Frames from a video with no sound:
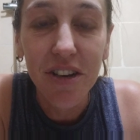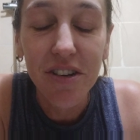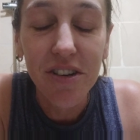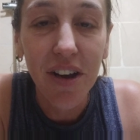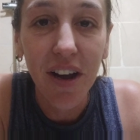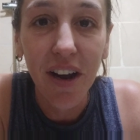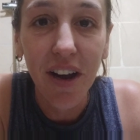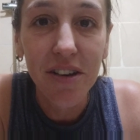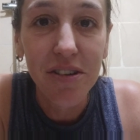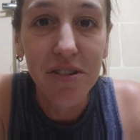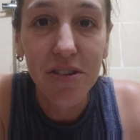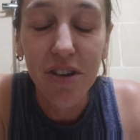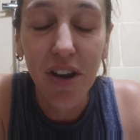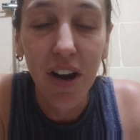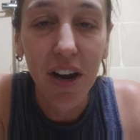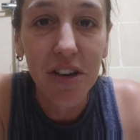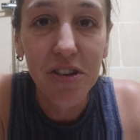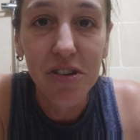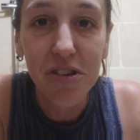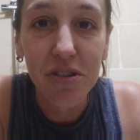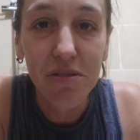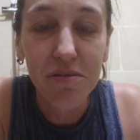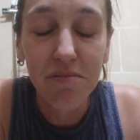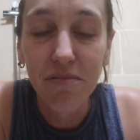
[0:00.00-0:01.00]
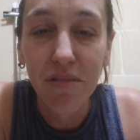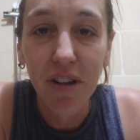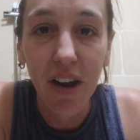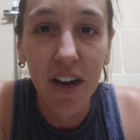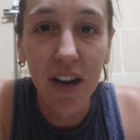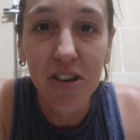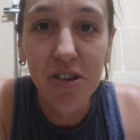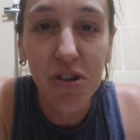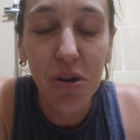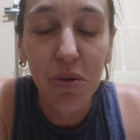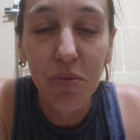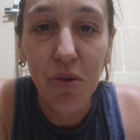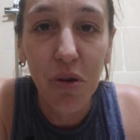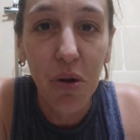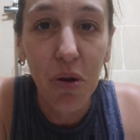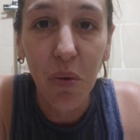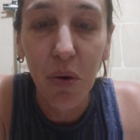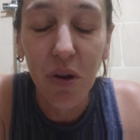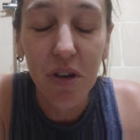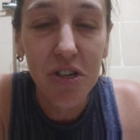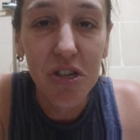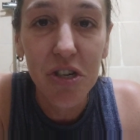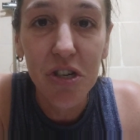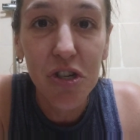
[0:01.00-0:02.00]
I don't know
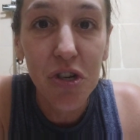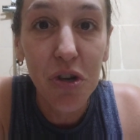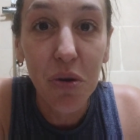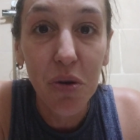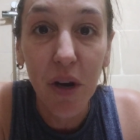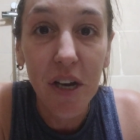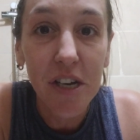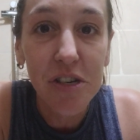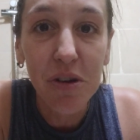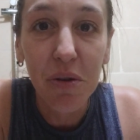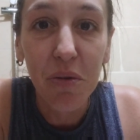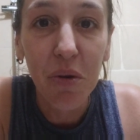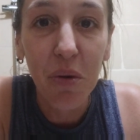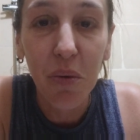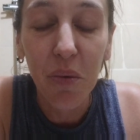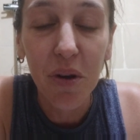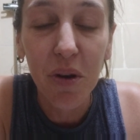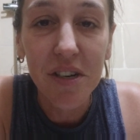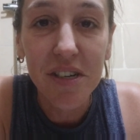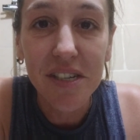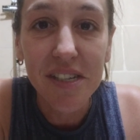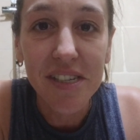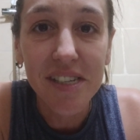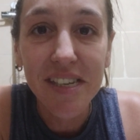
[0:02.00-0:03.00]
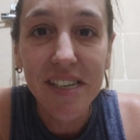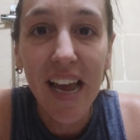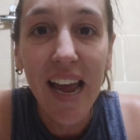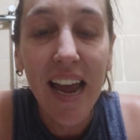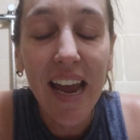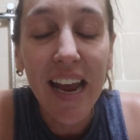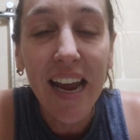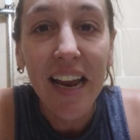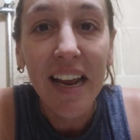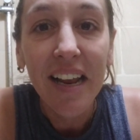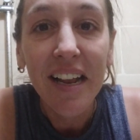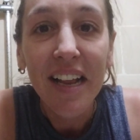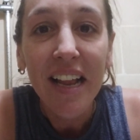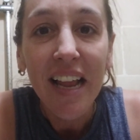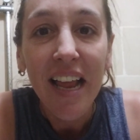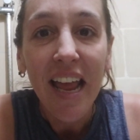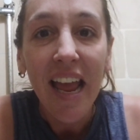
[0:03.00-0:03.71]
what to do. I don't know what to say.